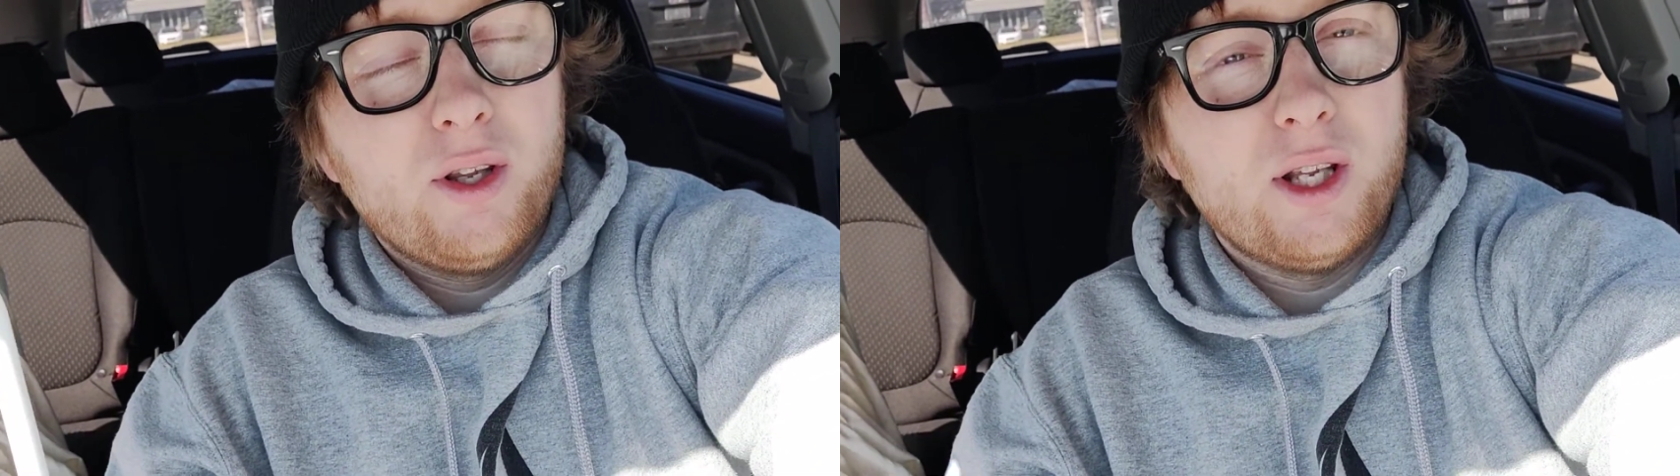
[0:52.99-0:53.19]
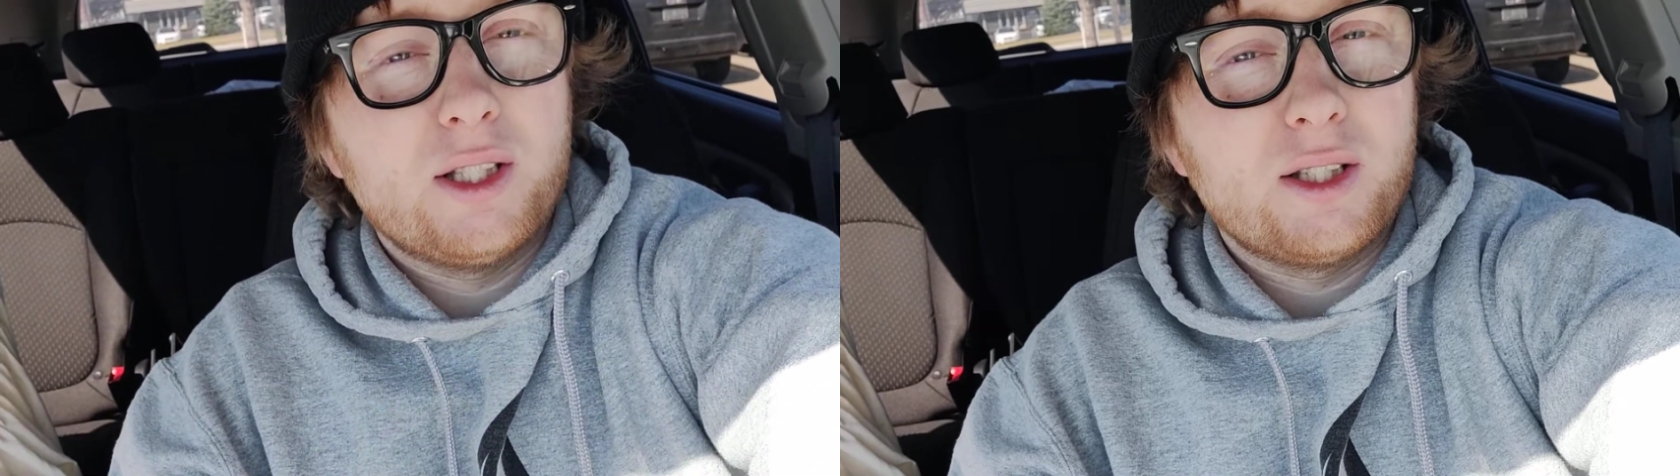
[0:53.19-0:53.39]

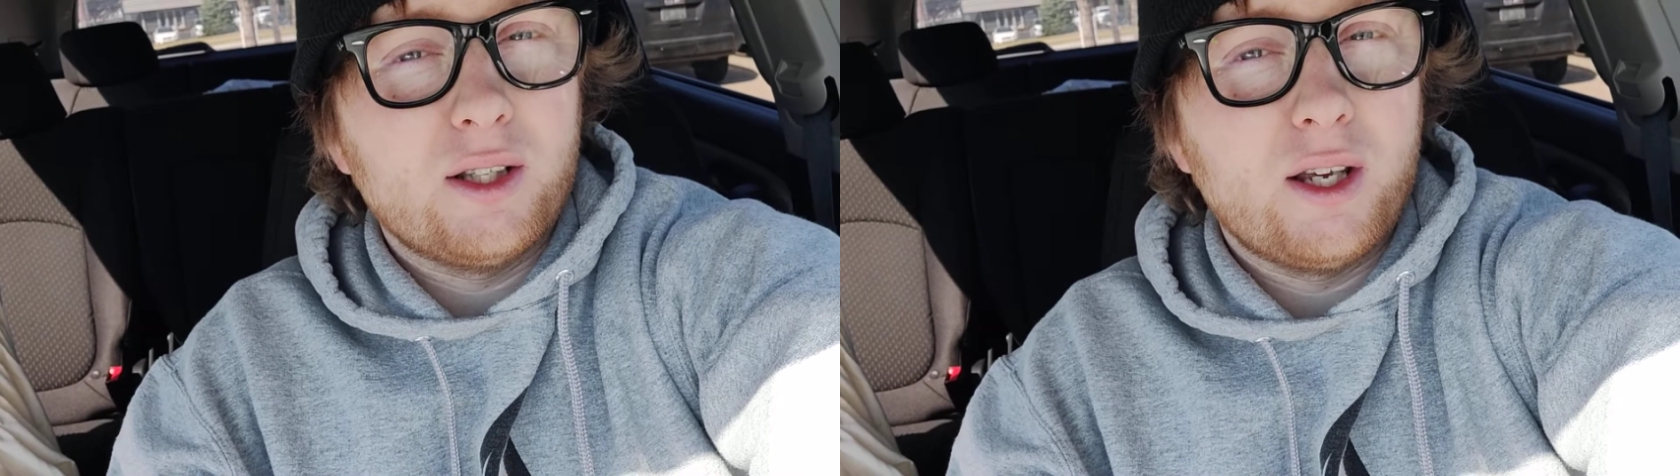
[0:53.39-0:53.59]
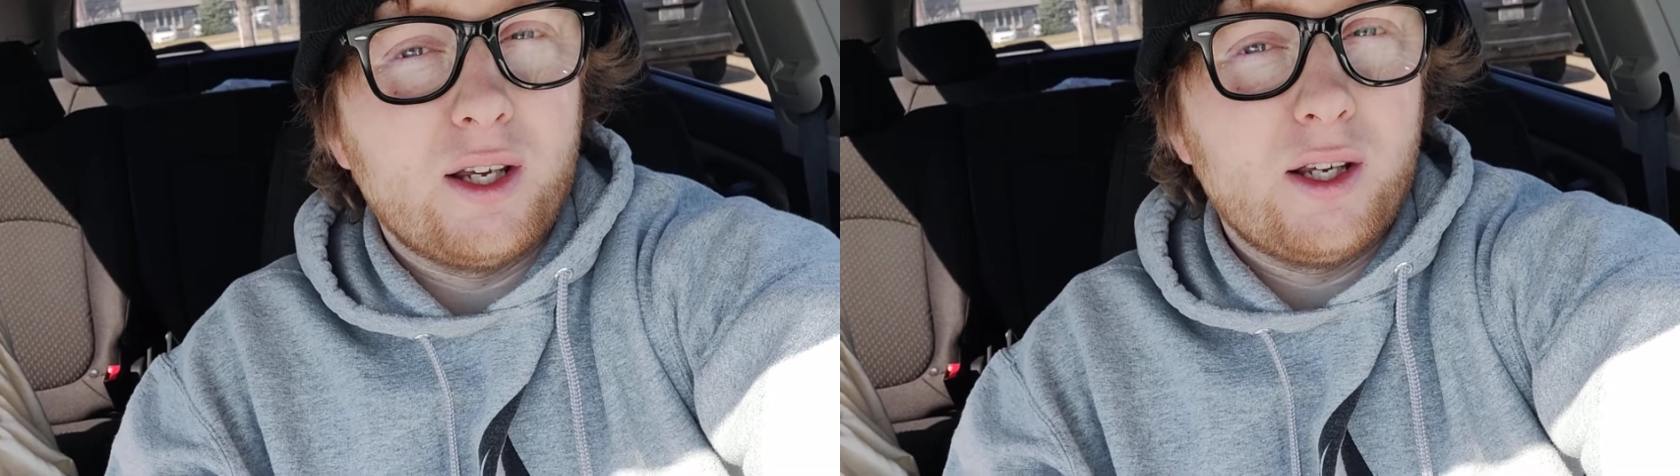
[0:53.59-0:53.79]
that's
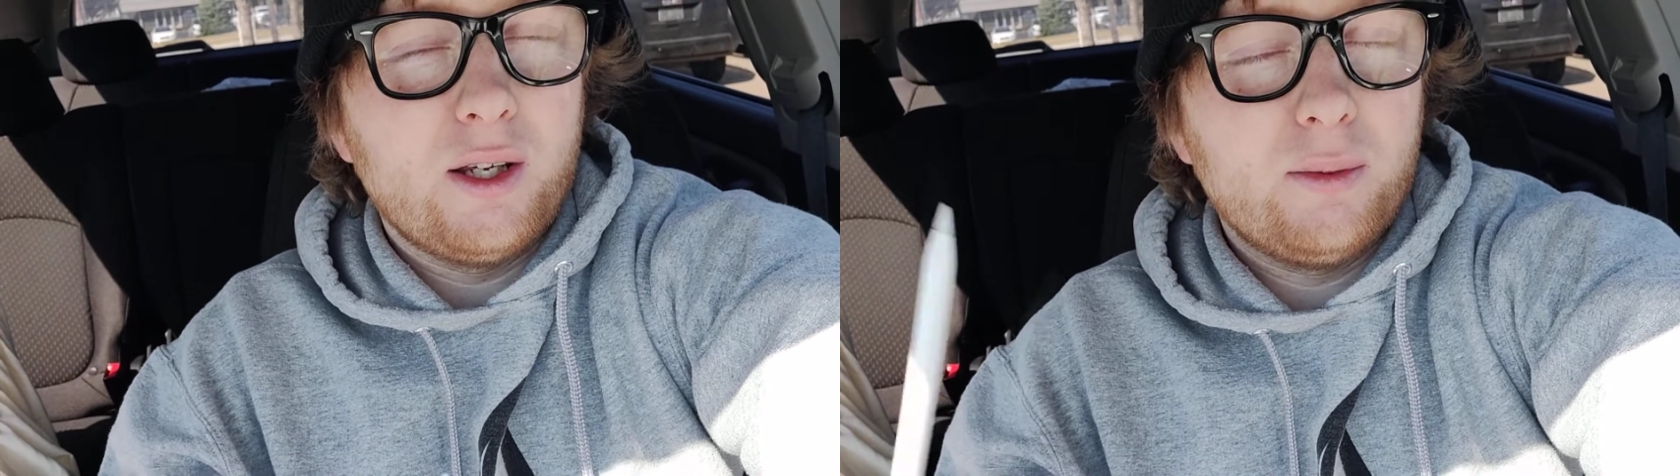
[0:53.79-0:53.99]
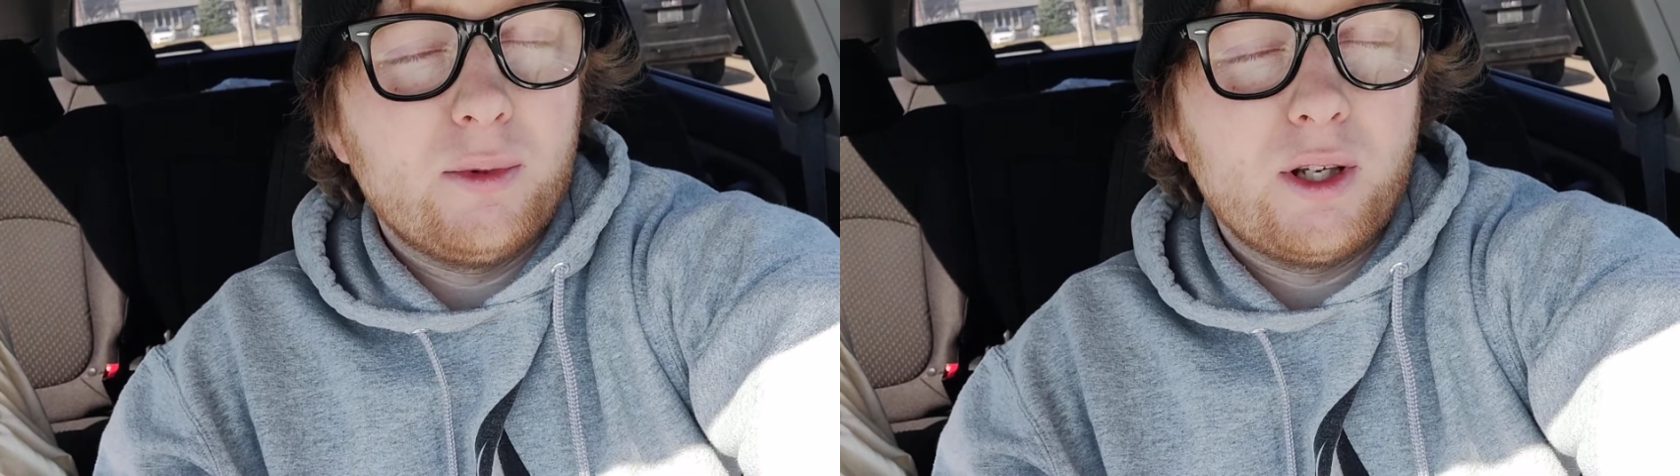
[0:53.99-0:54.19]

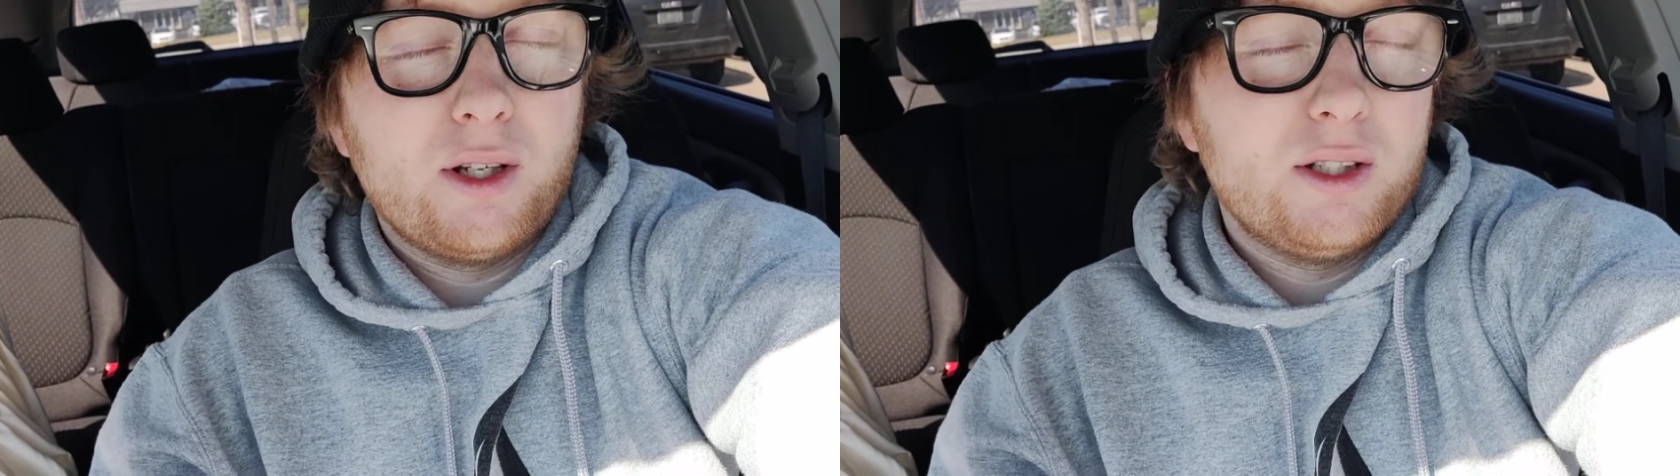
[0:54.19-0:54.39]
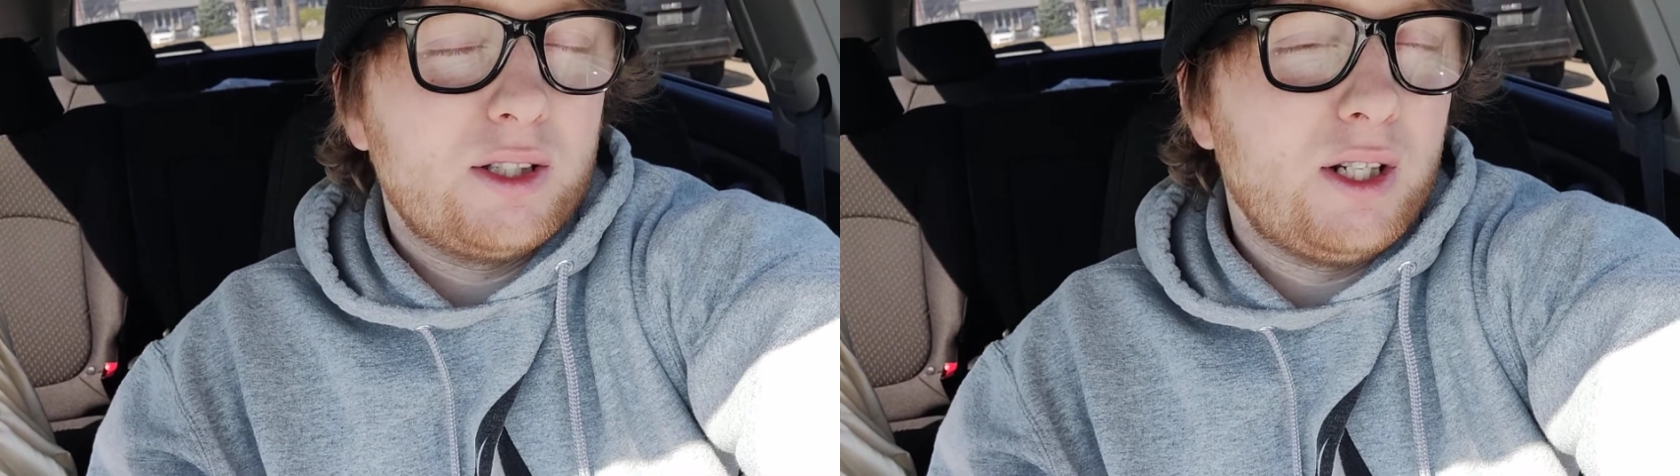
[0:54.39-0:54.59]
lame,
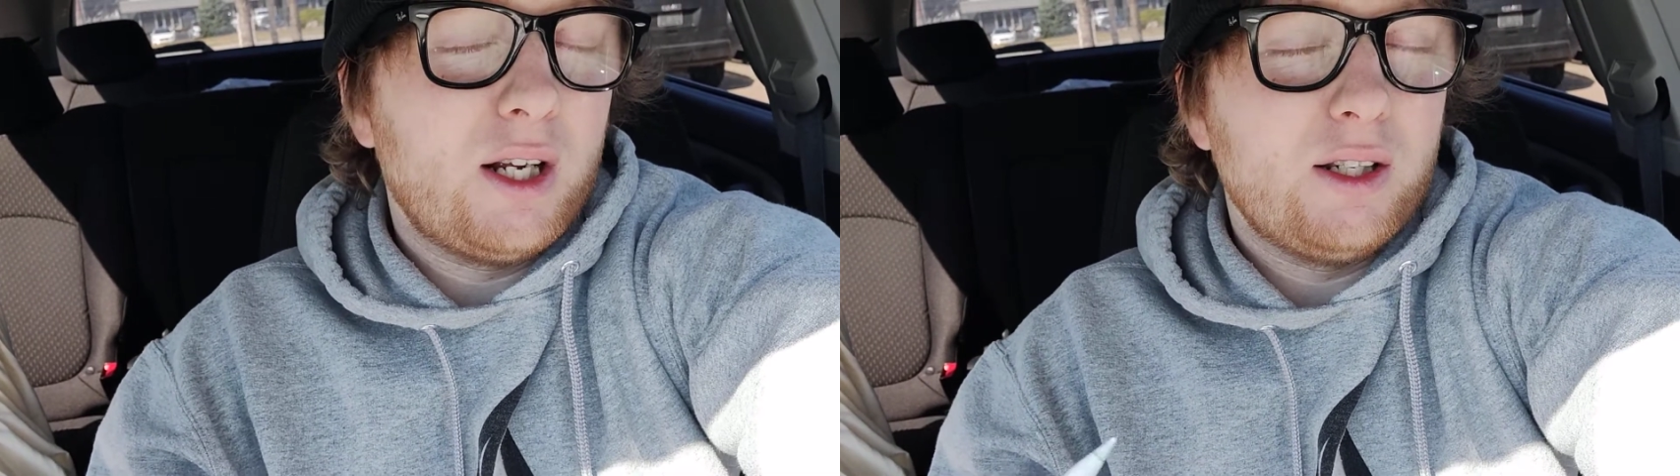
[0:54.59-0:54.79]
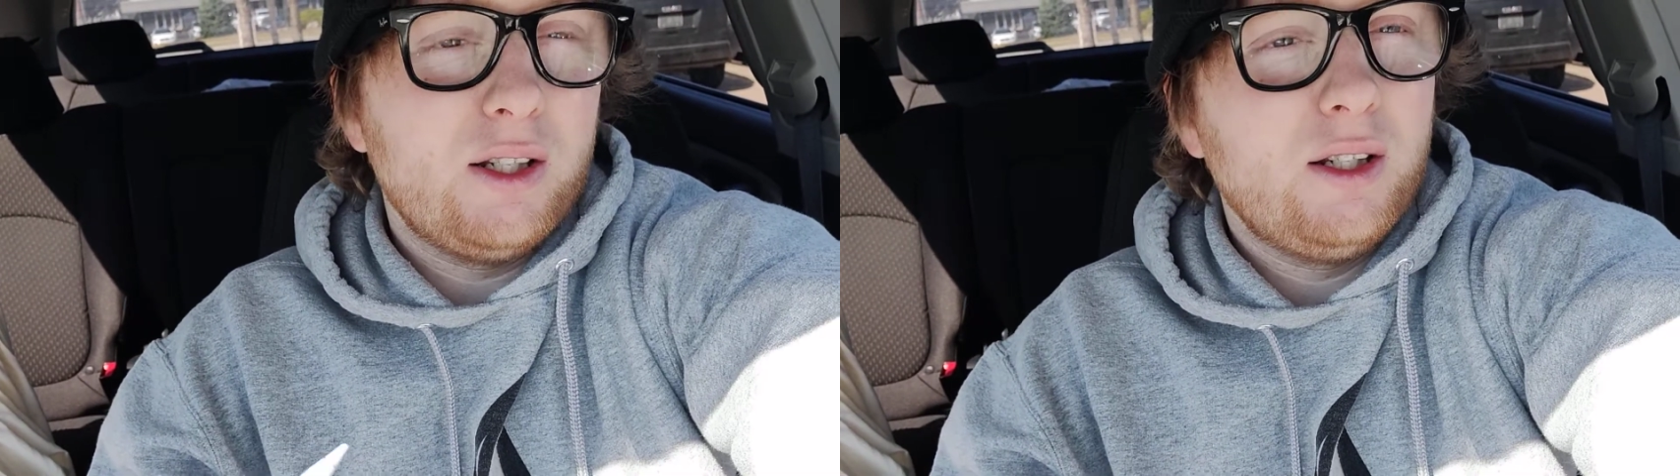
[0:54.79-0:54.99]
like it's
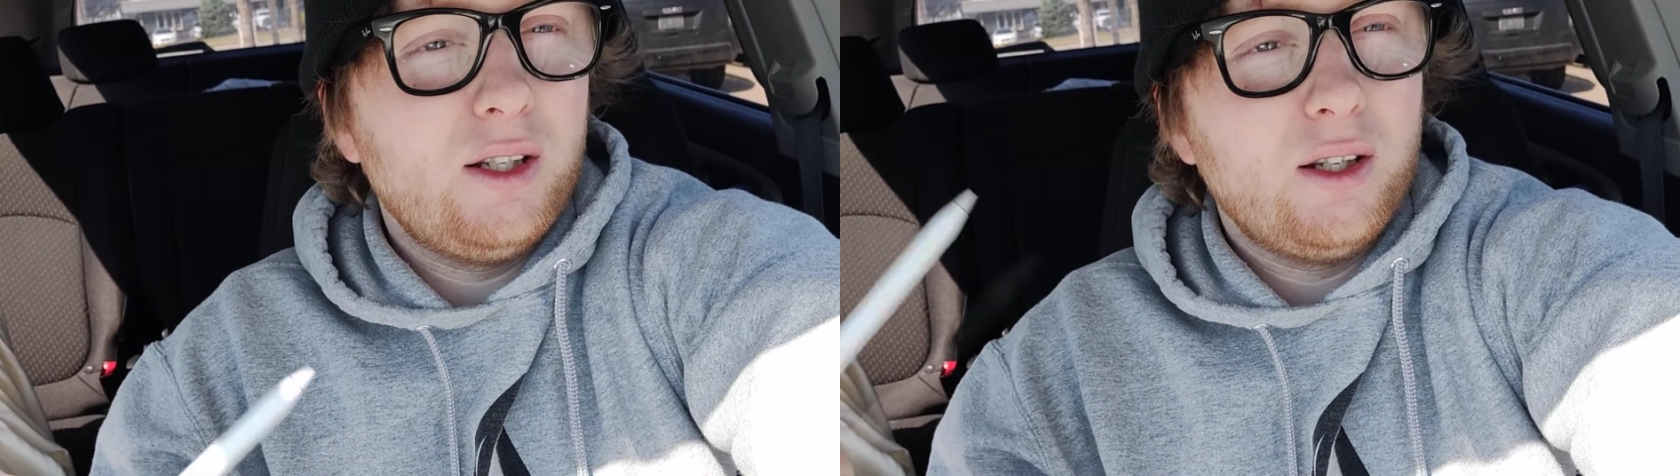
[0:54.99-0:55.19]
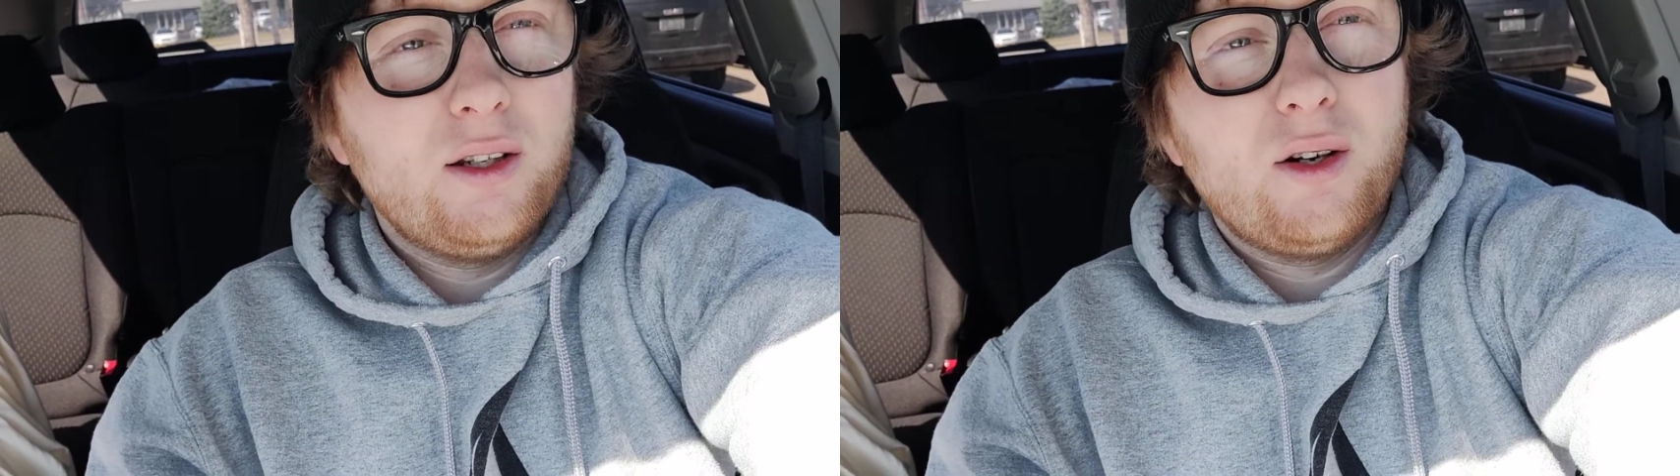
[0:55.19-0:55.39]
not needed.